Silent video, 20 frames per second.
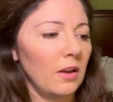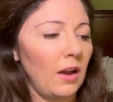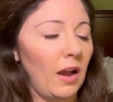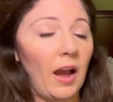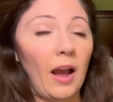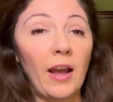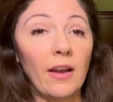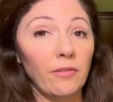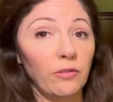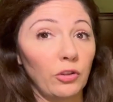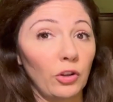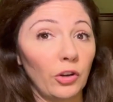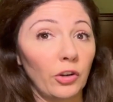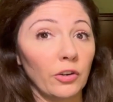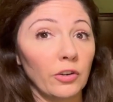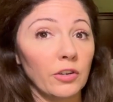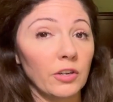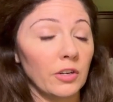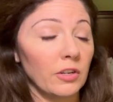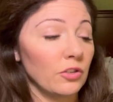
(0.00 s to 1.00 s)
I have
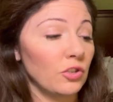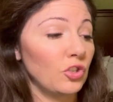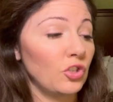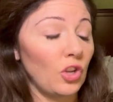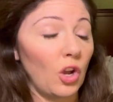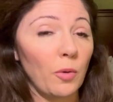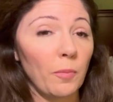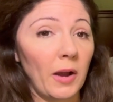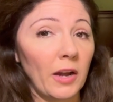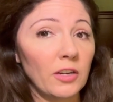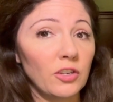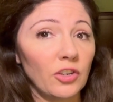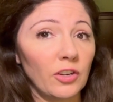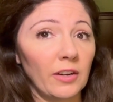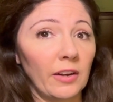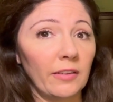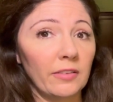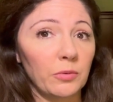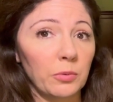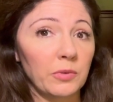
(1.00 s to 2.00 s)
learned so much
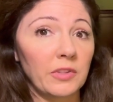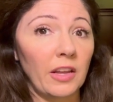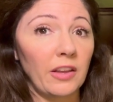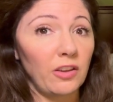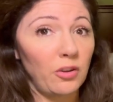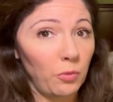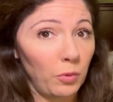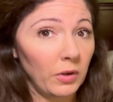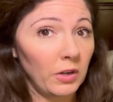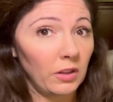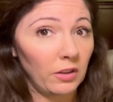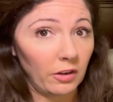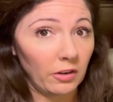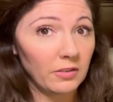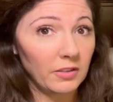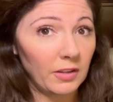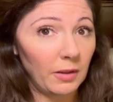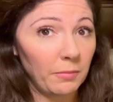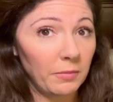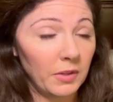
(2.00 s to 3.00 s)
and I was going to say you want to learn
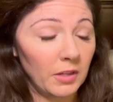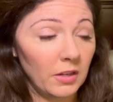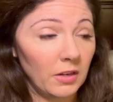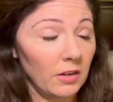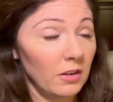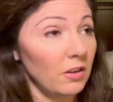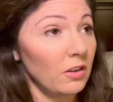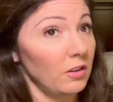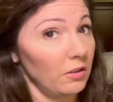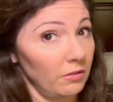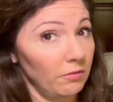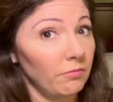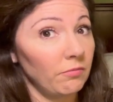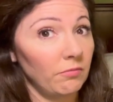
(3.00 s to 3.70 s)
something